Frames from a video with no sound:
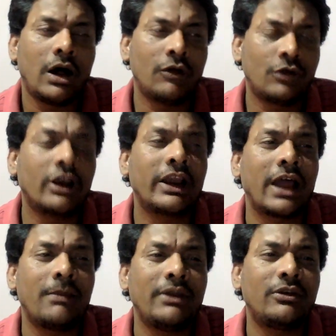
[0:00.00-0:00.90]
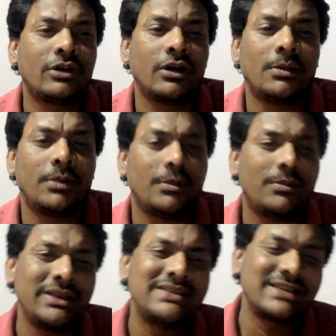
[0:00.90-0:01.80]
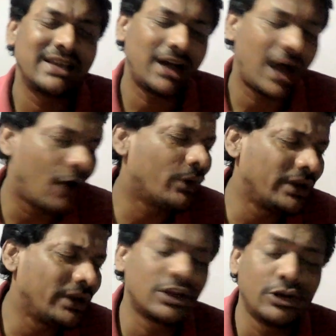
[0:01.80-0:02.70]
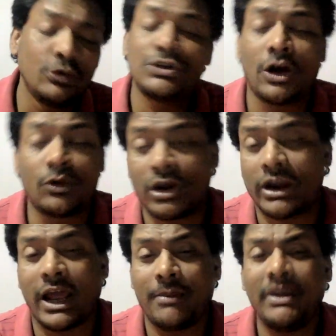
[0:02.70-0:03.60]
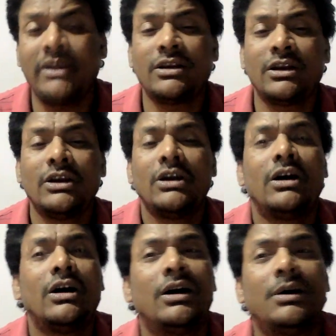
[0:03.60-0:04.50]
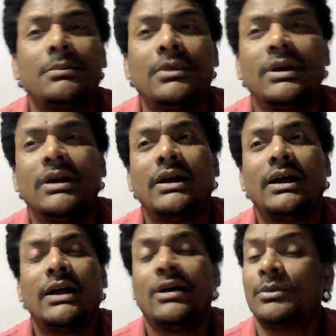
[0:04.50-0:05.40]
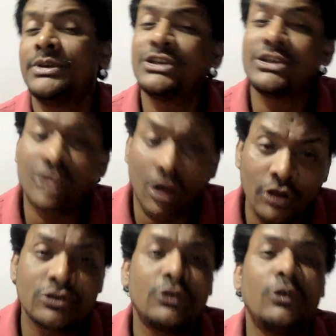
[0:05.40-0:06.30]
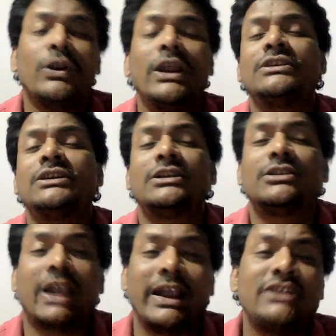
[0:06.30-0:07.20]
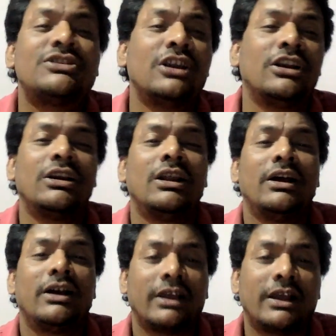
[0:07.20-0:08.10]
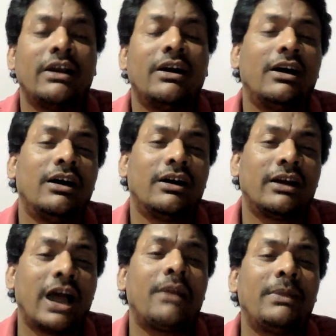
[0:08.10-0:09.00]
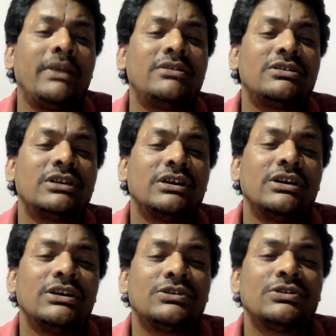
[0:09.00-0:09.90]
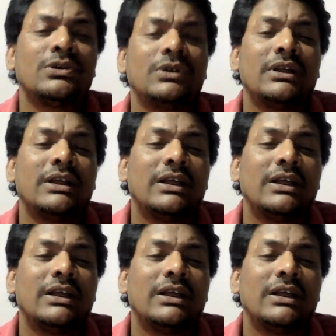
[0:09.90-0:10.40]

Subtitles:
outer garment means hauri is a loose outer garment, um, which is also known as a traditional garment. So